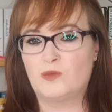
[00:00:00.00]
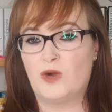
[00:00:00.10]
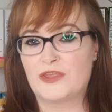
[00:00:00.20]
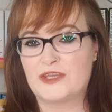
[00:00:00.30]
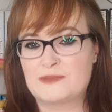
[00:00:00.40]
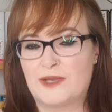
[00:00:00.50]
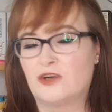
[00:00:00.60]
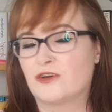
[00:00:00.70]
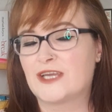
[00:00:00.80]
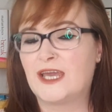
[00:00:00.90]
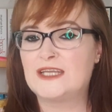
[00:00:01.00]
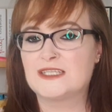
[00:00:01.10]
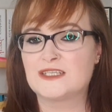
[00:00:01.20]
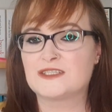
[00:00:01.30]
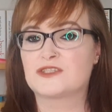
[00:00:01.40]
Wild Things by Laura Kay
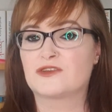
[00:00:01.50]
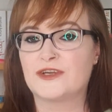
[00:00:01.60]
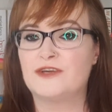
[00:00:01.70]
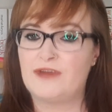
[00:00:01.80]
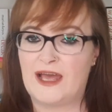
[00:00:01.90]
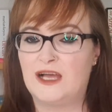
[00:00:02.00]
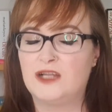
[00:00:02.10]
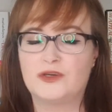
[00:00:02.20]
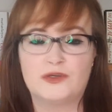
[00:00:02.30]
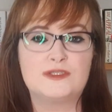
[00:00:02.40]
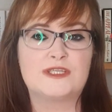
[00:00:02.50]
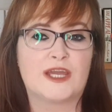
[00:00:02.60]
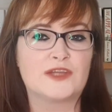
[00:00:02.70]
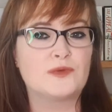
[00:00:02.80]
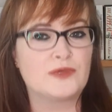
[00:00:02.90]
tells the story of Elle, who,
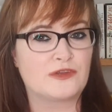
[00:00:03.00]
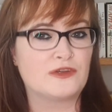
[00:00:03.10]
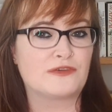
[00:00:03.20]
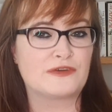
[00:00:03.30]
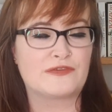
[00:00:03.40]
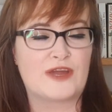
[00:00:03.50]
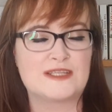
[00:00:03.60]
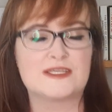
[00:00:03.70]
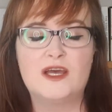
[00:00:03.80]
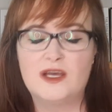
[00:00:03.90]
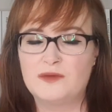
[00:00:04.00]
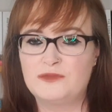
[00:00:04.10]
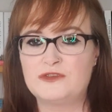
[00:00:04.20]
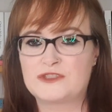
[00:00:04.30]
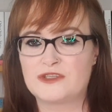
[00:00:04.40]
together with three of her friends,
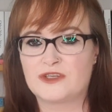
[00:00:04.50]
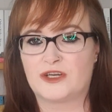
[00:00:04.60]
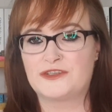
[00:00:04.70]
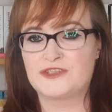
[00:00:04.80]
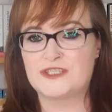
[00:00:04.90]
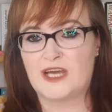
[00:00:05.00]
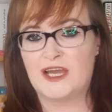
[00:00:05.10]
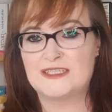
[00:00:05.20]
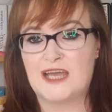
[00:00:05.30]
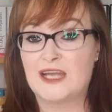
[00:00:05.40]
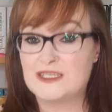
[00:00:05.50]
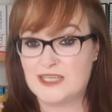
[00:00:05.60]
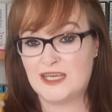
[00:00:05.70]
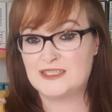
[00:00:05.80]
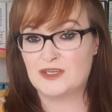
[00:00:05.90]
moves to the countryside and
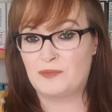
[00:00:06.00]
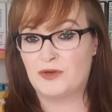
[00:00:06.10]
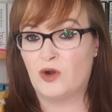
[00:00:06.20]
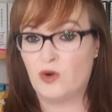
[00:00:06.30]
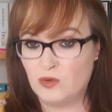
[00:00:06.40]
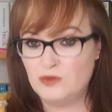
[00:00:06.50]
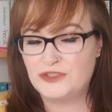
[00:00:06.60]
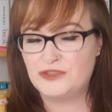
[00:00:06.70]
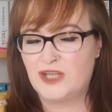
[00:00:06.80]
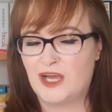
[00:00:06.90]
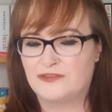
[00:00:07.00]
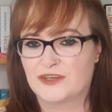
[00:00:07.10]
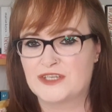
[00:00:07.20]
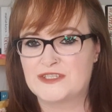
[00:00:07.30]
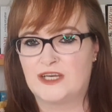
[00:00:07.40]
takes up a whole new life for
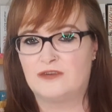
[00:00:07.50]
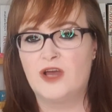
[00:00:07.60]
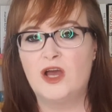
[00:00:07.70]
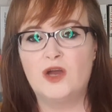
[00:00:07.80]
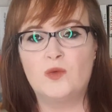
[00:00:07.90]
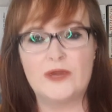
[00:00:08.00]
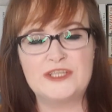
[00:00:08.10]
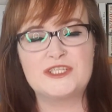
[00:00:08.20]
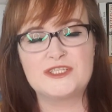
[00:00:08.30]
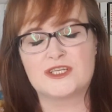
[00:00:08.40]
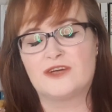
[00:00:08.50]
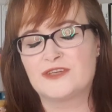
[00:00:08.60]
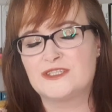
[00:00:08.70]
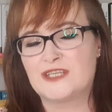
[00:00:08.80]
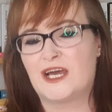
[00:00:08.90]
herself when she
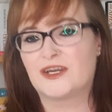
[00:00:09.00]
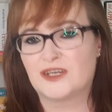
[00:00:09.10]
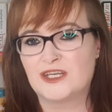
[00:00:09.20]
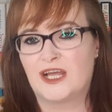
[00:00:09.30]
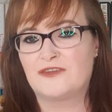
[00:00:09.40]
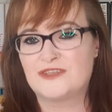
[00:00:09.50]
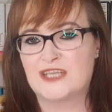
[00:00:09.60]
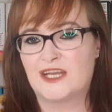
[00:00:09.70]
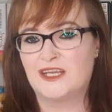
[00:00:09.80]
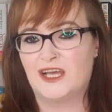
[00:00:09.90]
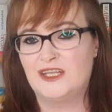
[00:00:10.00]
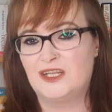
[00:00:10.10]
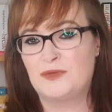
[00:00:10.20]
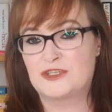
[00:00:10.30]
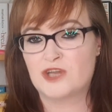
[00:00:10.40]
discovers that her life is getting a
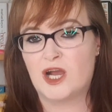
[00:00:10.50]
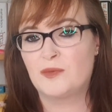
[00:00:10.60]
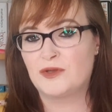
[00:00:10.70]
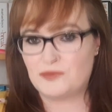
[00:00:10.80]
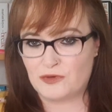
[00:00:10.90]
little bit drab and